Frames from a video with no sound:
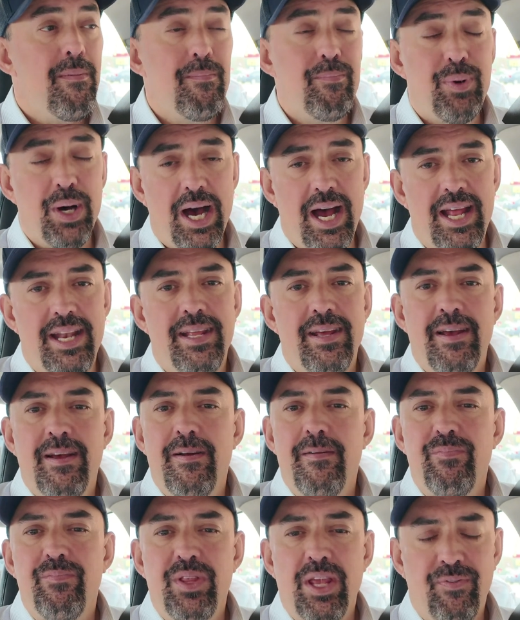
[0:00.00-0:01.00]
But
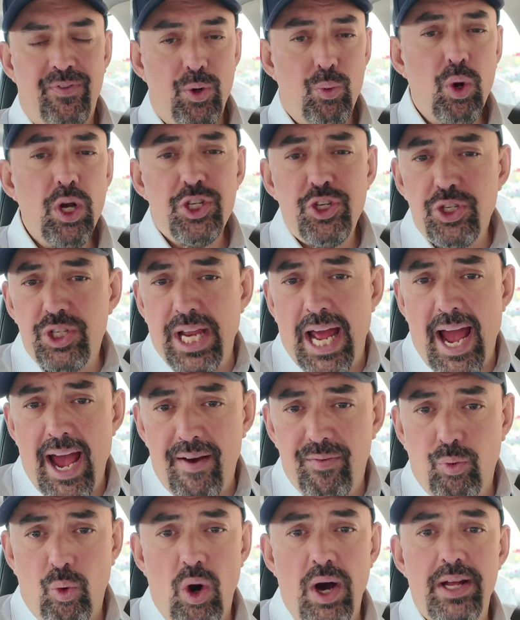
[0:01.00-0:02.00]
if you were just to
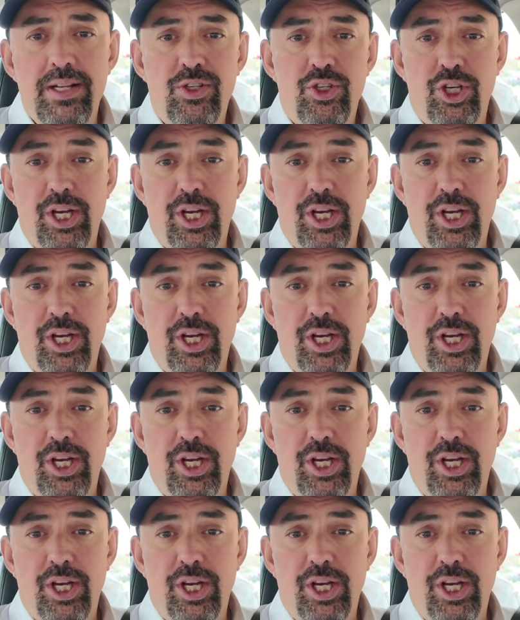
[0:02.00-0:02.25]
have one,